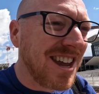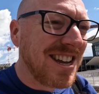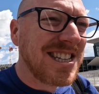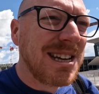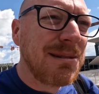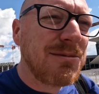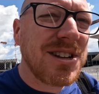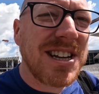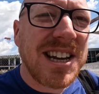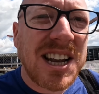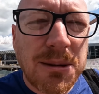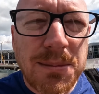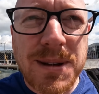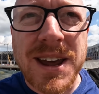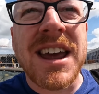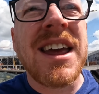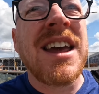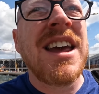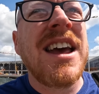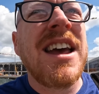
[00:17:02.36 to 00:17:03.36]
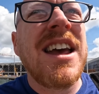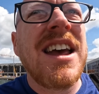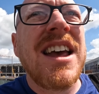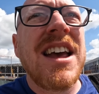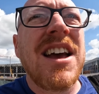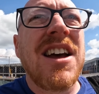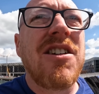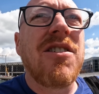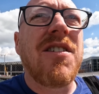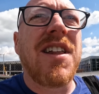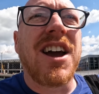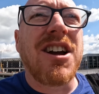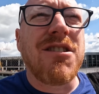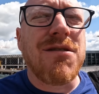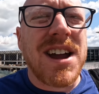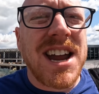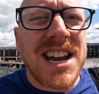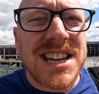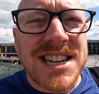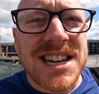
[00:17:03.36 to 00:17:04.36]
seemed a little bit not that
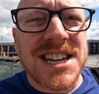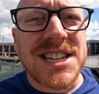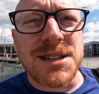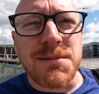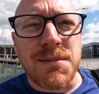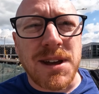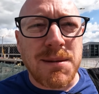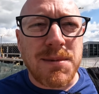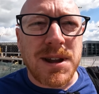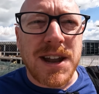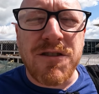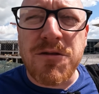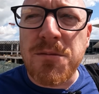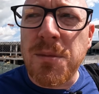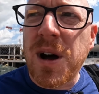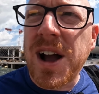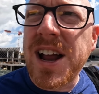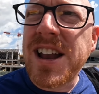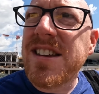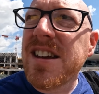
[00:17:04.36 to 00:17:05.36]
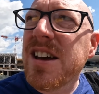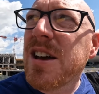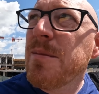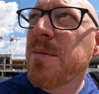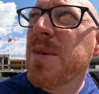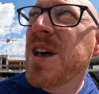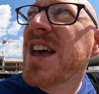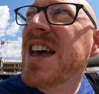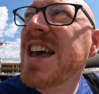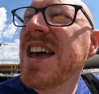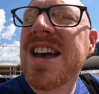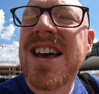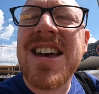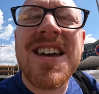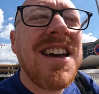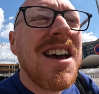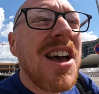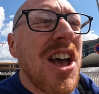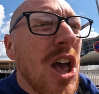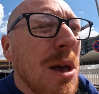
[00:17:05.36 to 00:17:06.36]
great to me, but never mind.
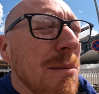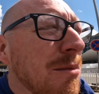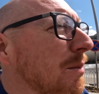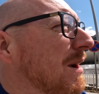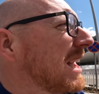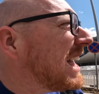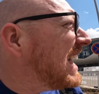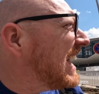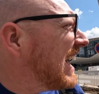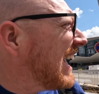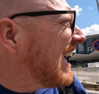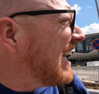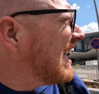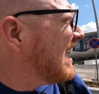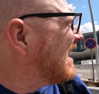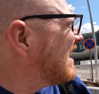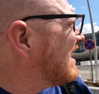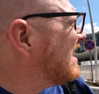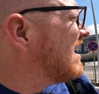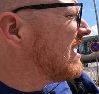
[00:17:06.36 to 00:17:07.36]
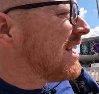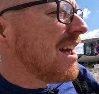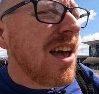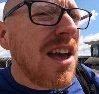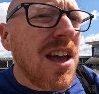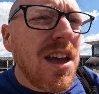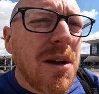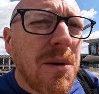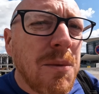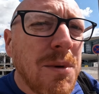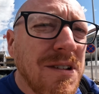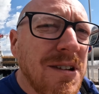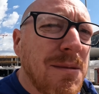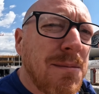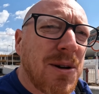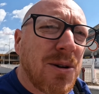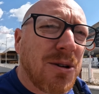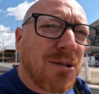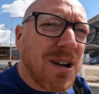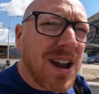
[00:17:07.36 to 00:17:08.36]
But we're here, we're in
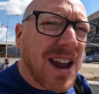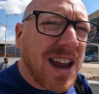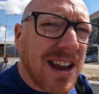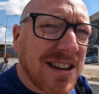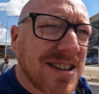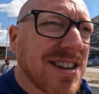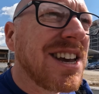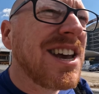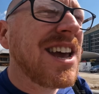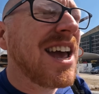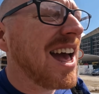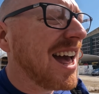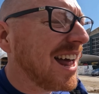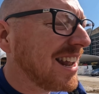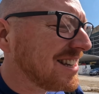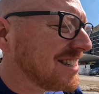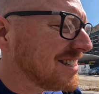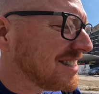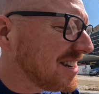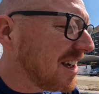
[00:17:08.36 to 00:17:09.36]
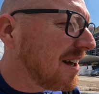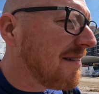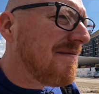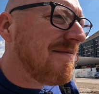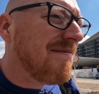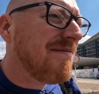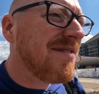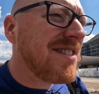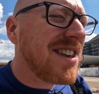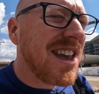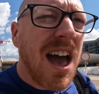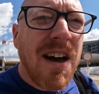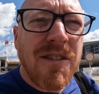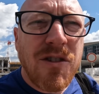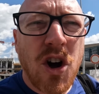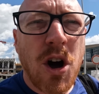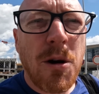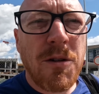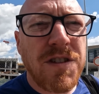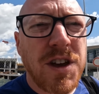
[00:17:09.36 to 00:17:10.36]
Belgrade, and yeah, I've
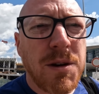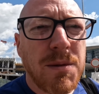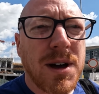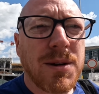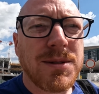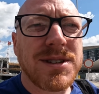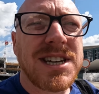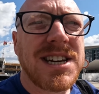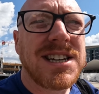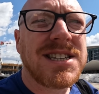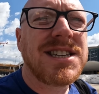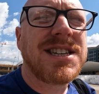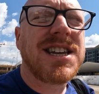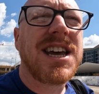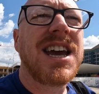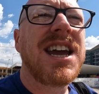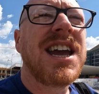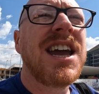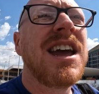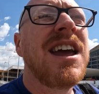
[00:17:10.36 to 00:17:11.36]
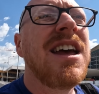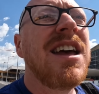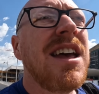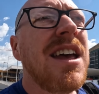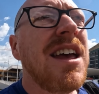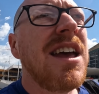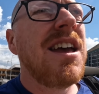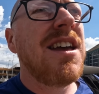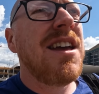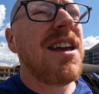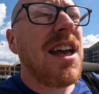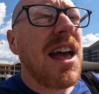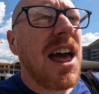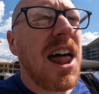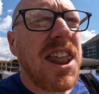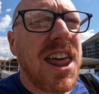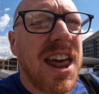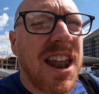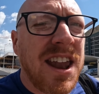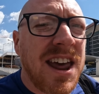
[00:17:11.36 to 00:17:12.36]
got a few hours here today
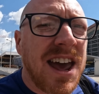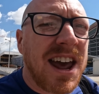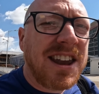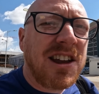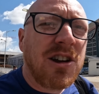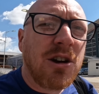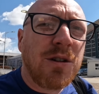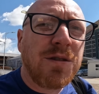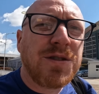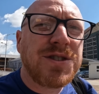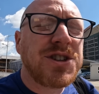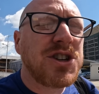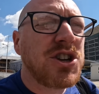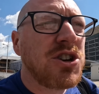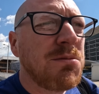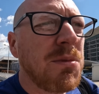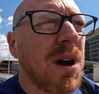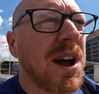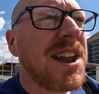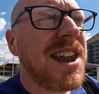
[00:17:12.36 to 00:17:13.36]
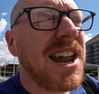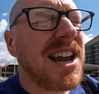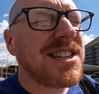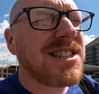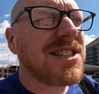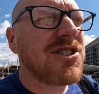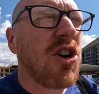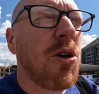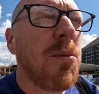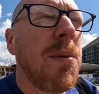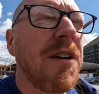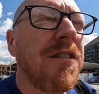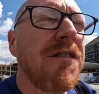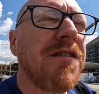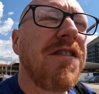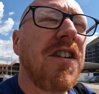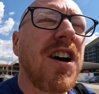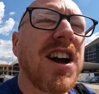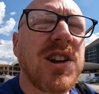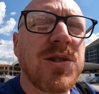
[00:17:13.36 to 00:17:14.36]
and then heading off to my next stop and
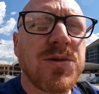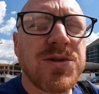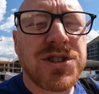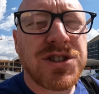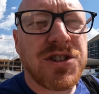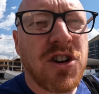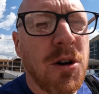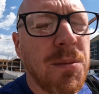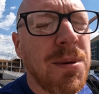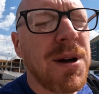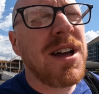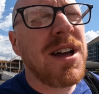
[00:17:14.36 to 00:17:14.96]
final stop